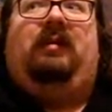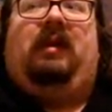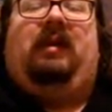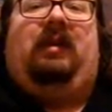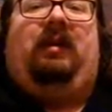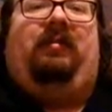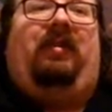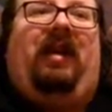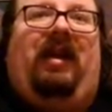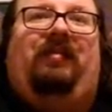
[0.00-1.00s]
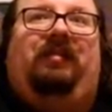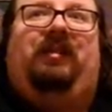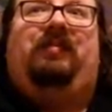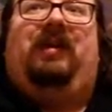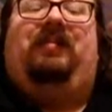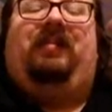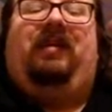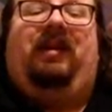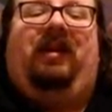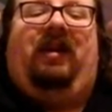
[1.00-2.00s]
taking care of your animals
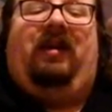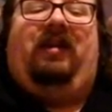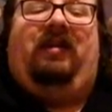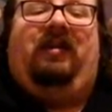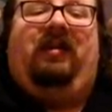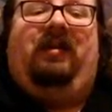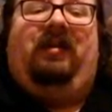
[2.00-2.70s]
properly and